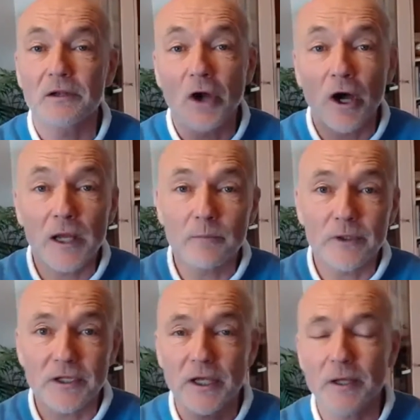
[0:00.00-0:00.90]
time
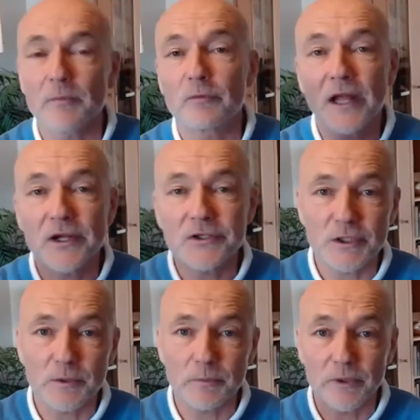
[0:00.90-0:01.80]
with him,
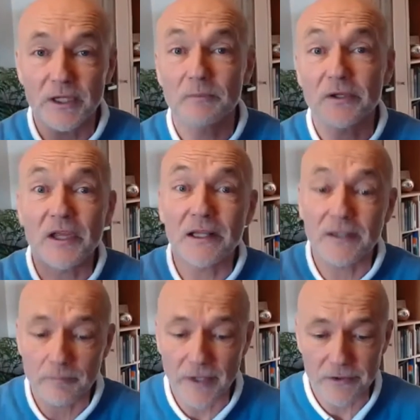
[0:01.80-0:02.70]
relationship with him, the thing
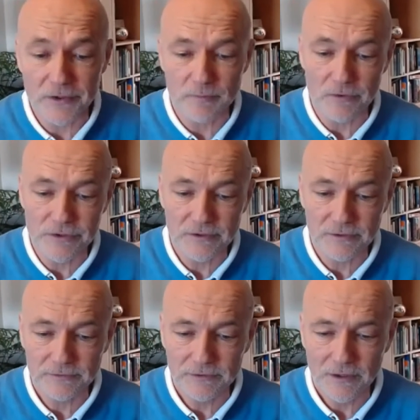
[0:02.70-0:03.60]
that matters most.
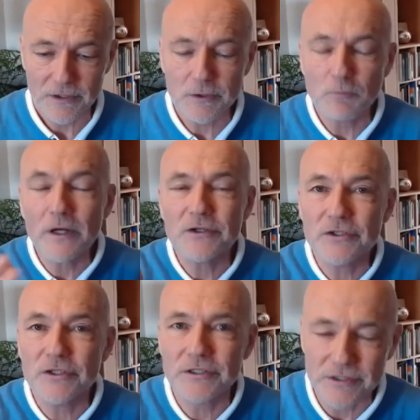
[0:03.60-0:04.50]
So what is
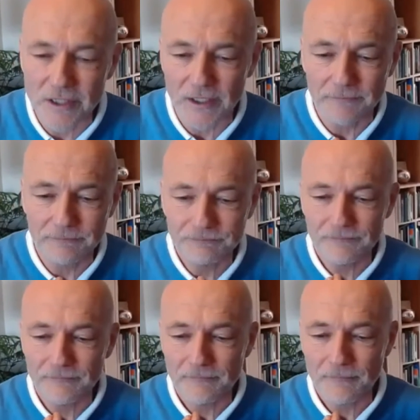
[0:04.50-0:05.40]
Jesus saying?
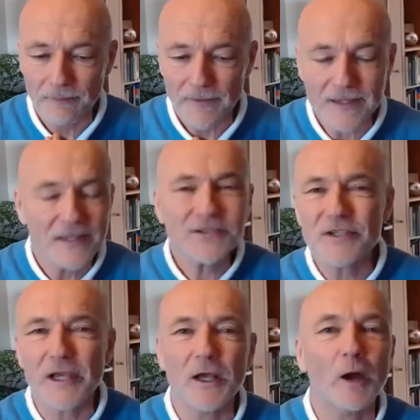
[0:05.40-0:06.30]
He isn't
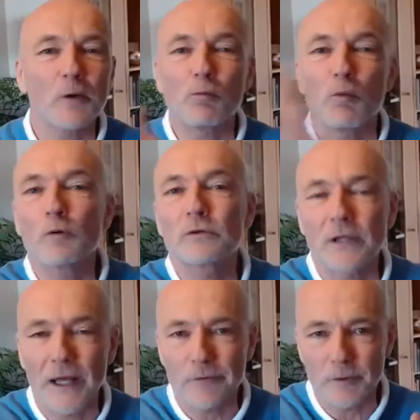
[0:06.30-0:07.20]
saying, I won't
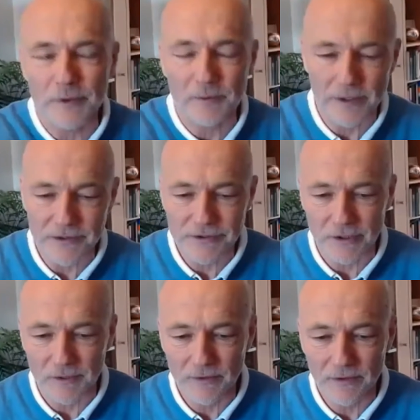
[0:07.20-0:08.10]
allow you to be my
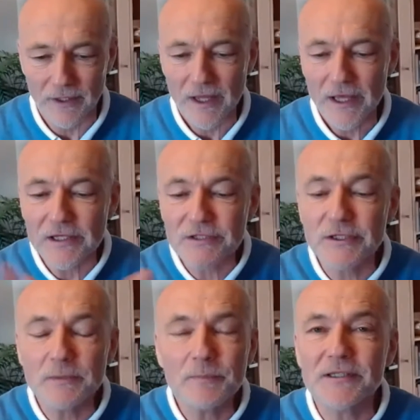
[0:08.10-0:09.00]
disciple. He's
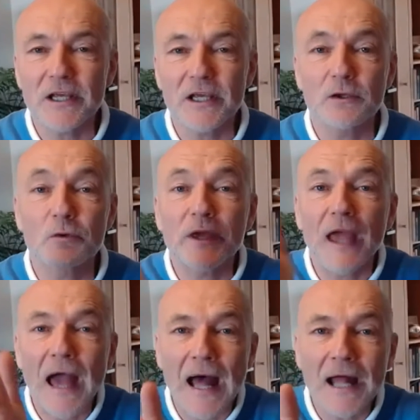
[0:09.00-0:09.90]
simply saying, you
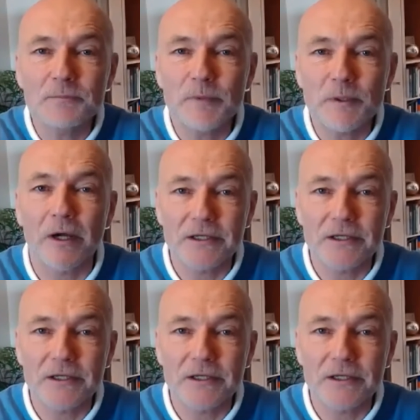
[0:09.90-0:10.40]
can't be my